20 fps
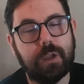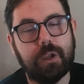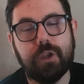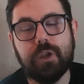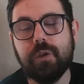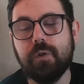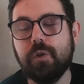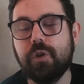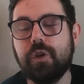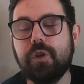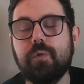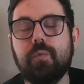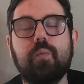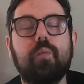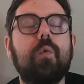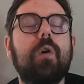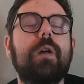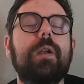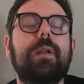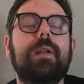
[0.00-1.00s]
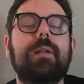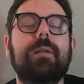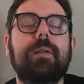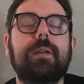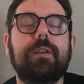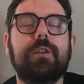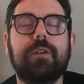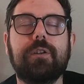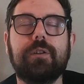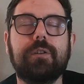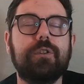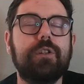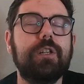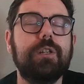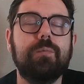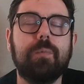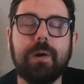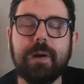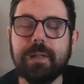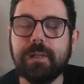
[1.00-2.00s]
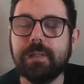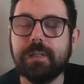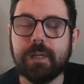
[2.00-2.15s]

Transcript: she's won in